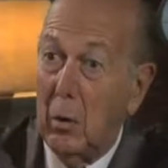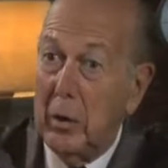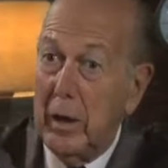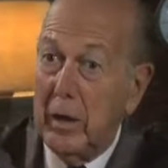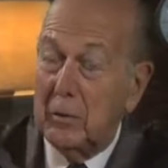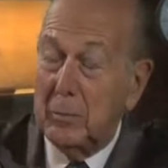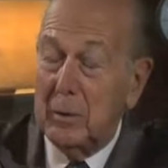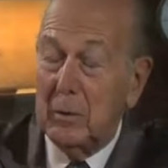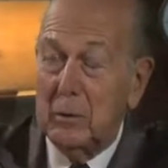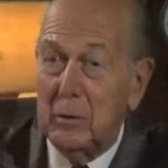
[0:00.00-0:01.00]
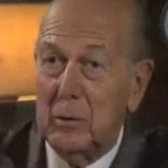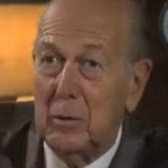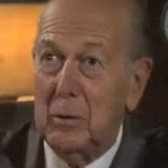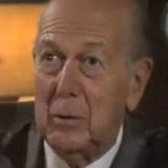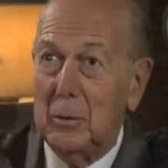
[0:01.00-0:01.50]
Oh, yes, because you
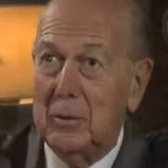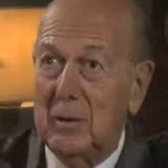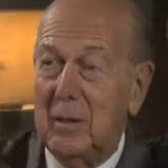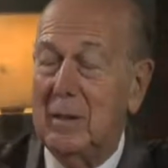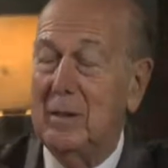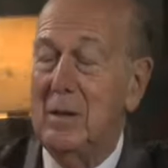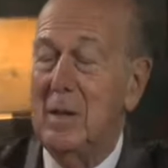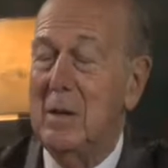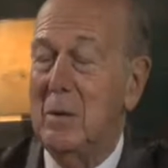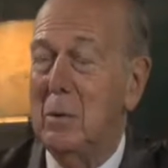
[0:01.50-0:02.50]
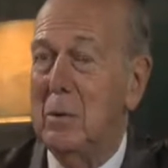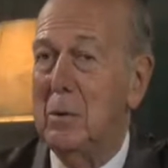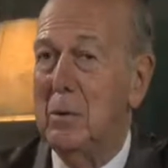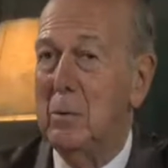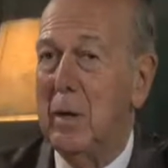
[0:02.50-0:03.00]
saw, we said,
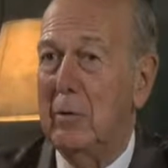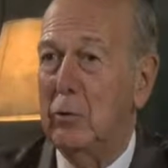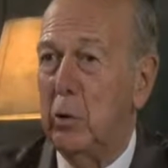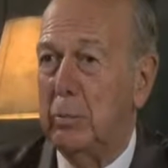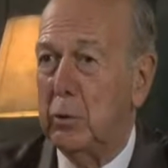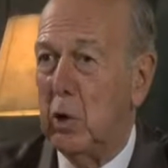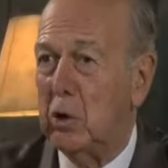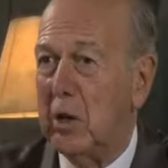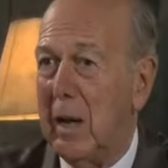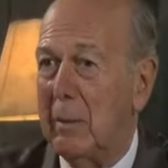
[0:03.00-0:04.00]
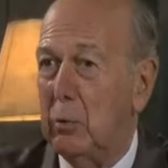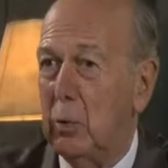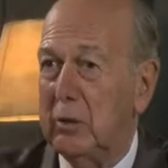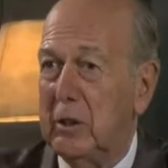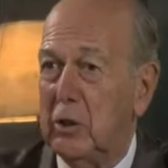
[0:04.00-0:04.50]
we have no program,
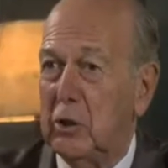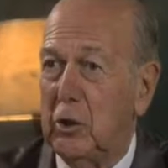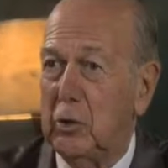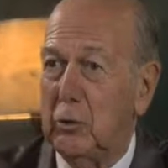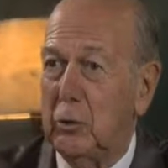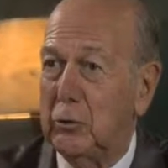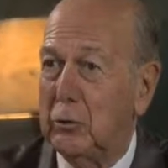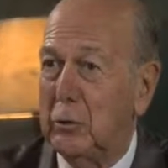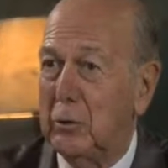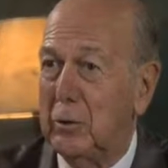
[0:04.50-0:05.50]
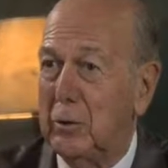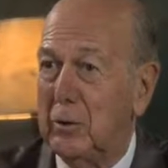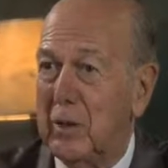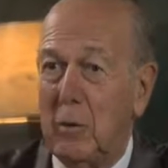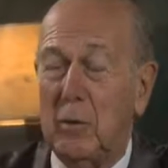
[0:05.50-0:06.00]
no teacher, no
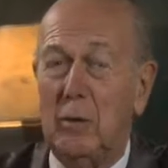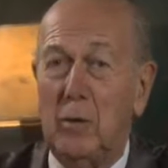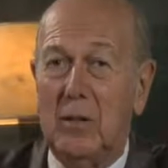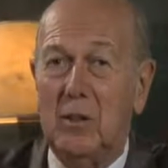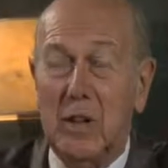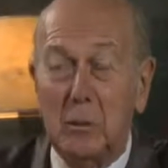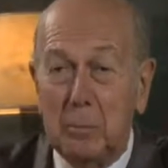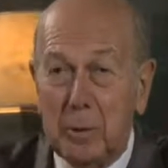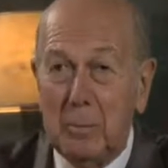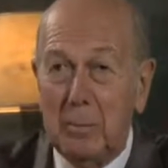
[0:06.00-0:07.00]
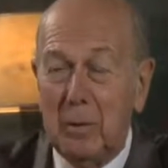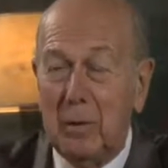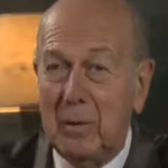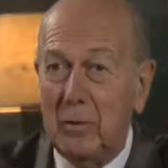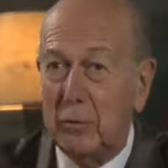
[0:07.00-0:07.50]
students. How can you attract
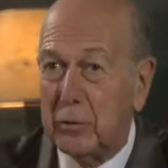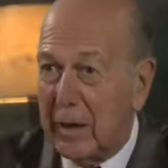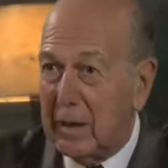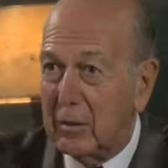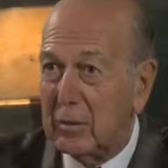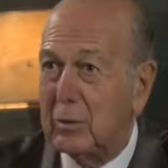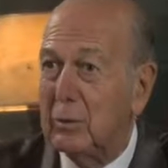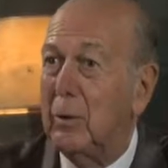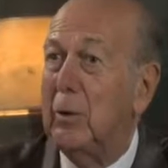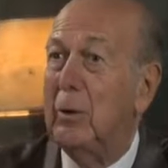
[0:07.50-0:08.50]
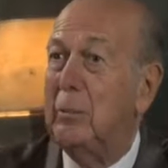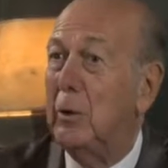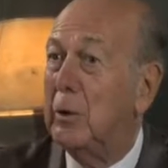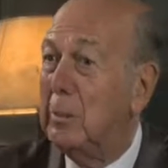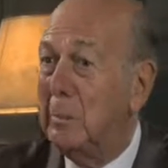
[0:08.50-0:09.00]
people in France to learn
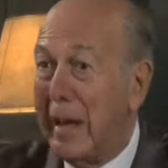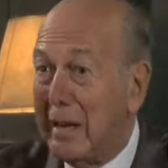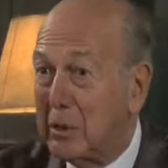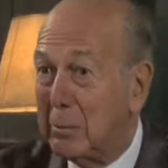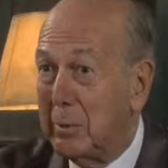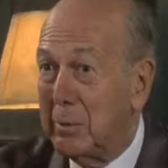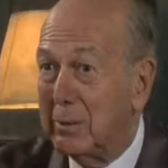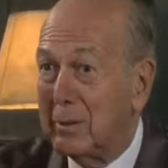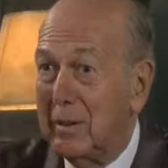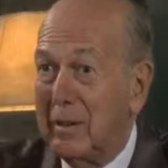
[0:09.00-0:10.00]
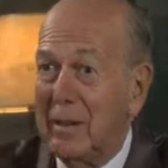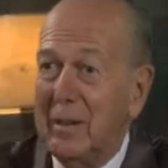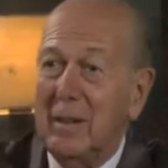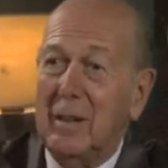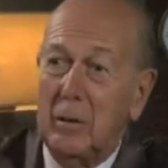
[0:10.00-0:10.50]
modern management?
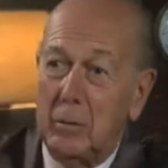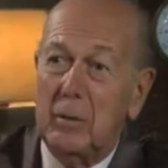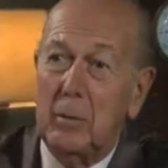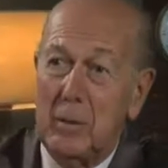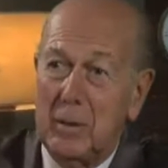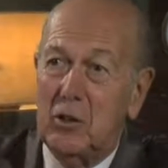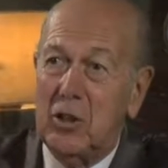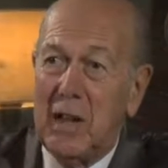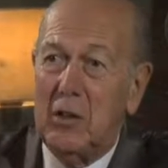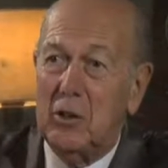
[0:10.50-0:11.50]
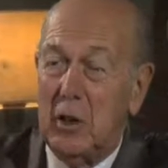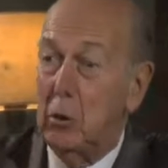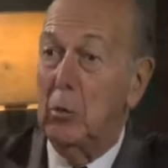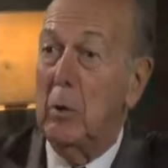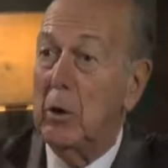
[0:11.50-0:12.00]
It was a big challenge, and no